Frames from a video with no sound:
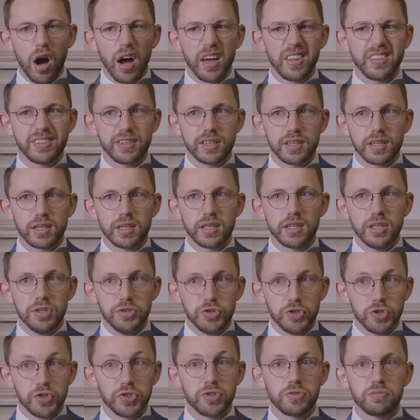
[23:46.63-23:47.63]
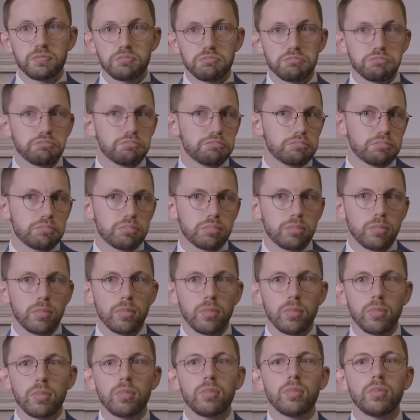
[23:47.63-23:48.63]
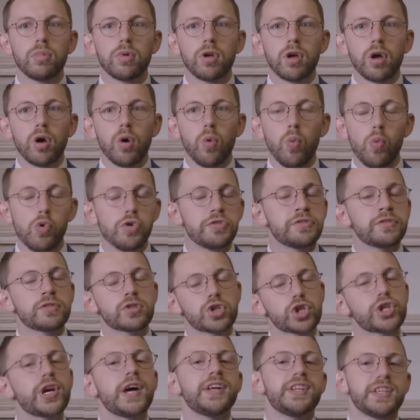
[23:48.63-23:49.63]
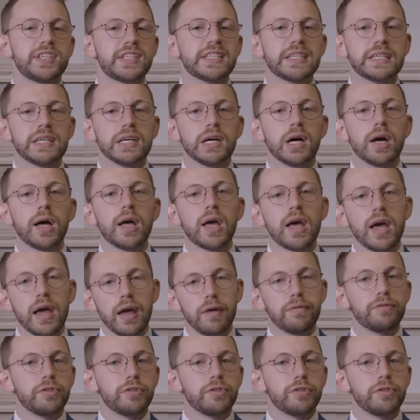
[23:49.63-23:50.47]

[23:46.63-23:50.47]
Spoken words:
I think he just wouldn't shed a tear